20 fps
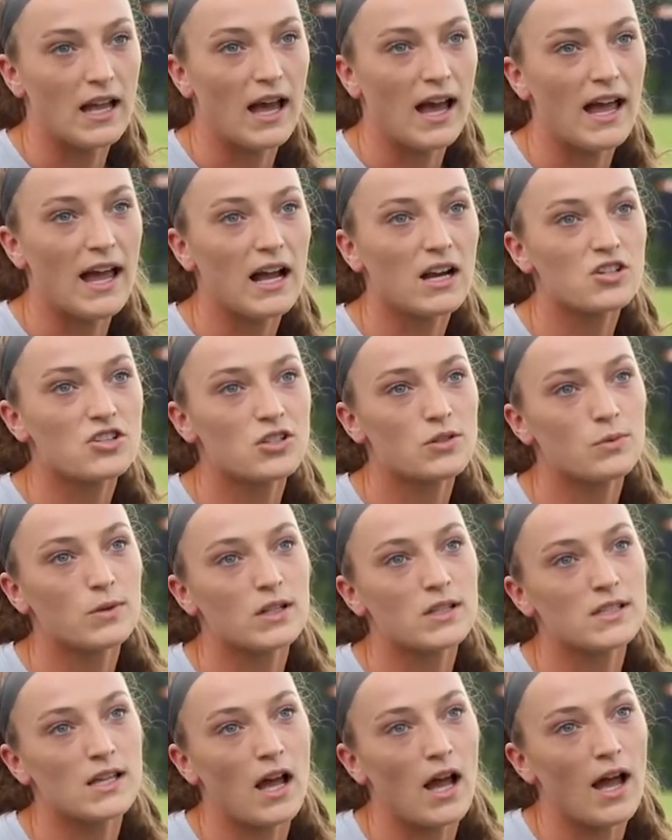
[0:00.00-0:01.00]
I actually
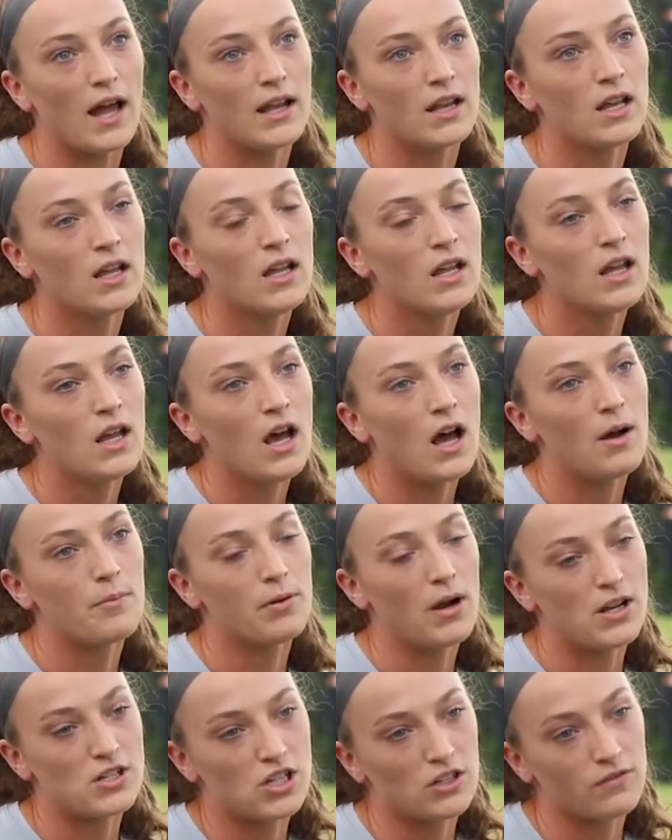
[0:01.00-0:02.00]
worked on a
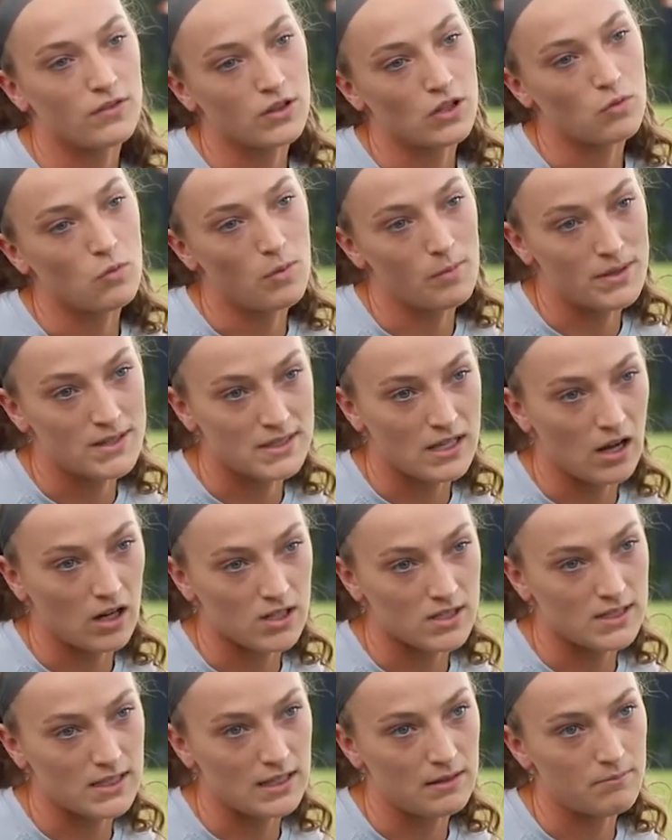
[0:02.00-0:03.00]
project for the women's
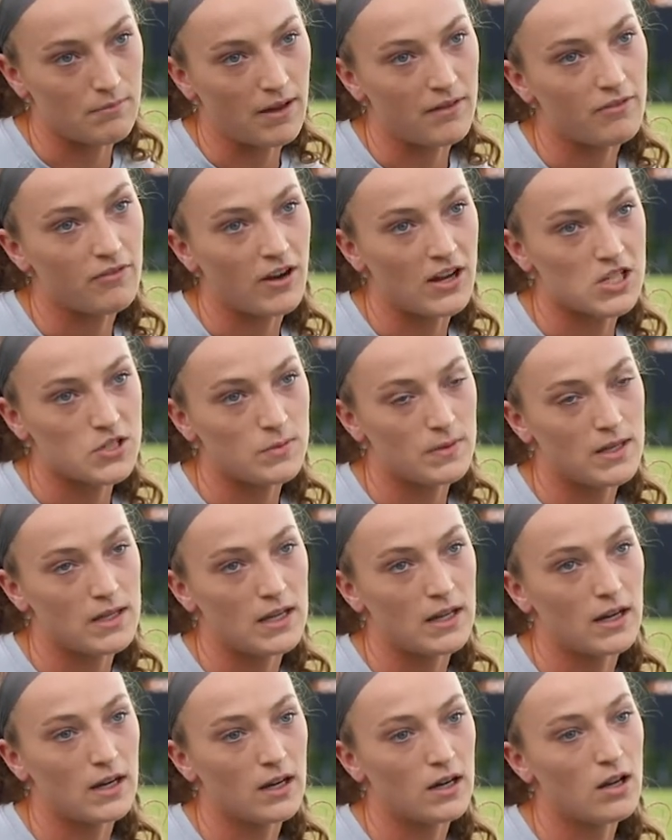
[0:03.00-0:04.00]
soccer team my freshman
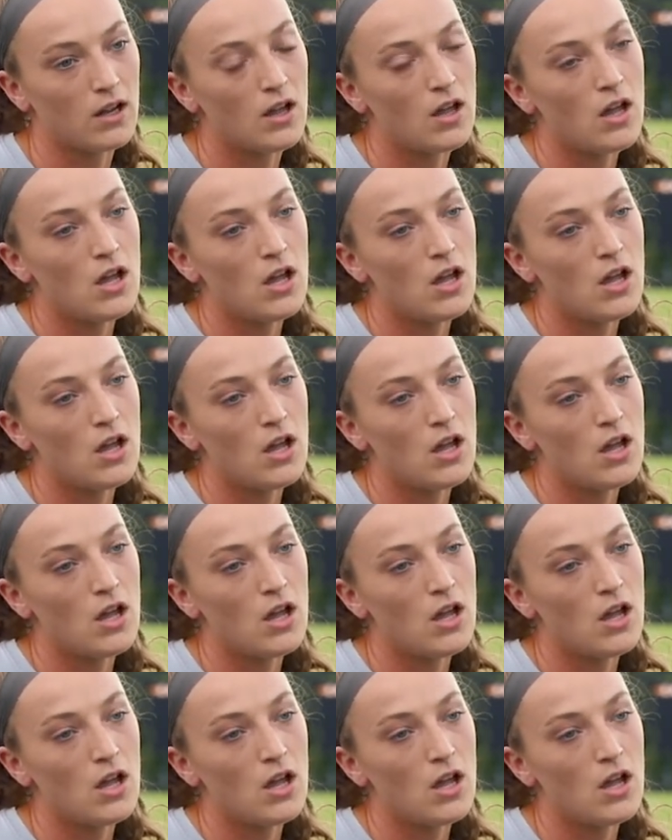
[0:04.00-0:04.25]
year,